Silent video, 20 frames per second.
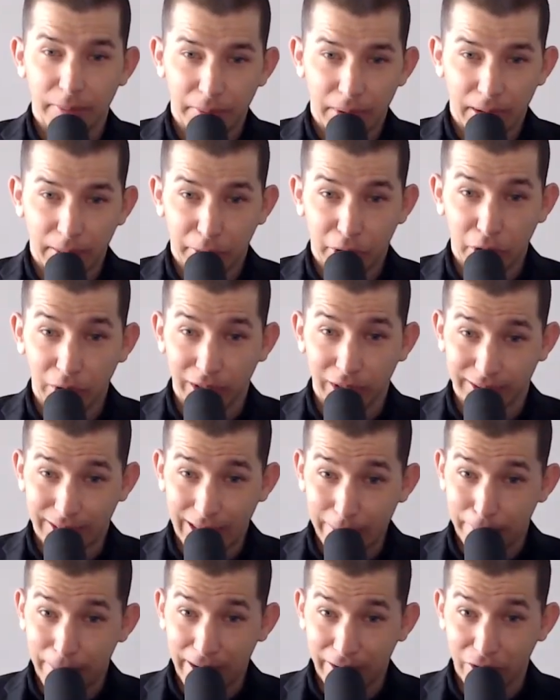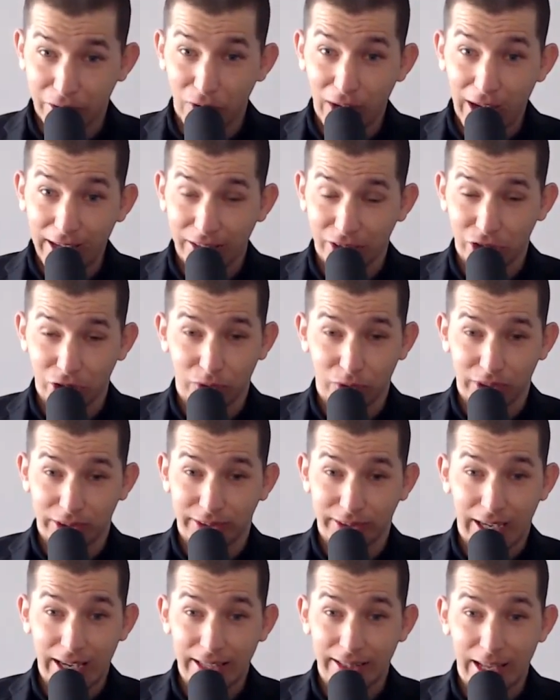um, I'm curious that you had you
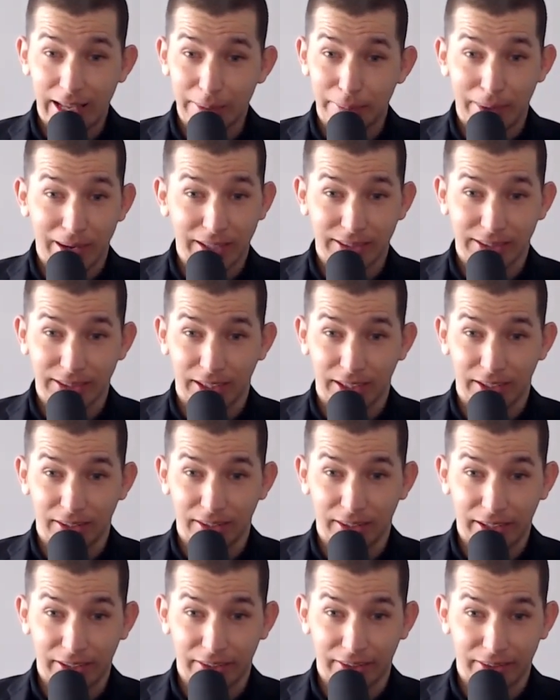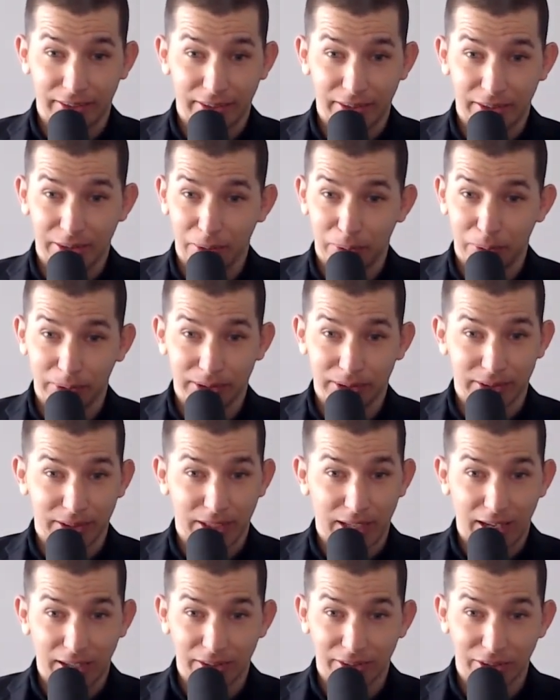just had that mindset like it was
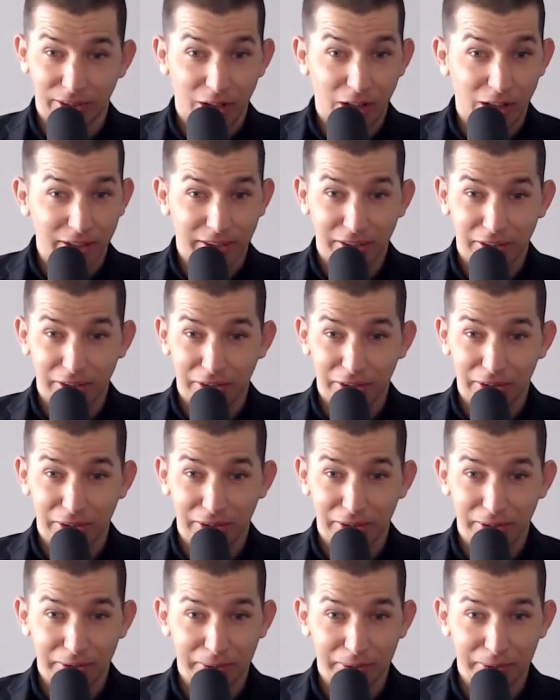not taught to you.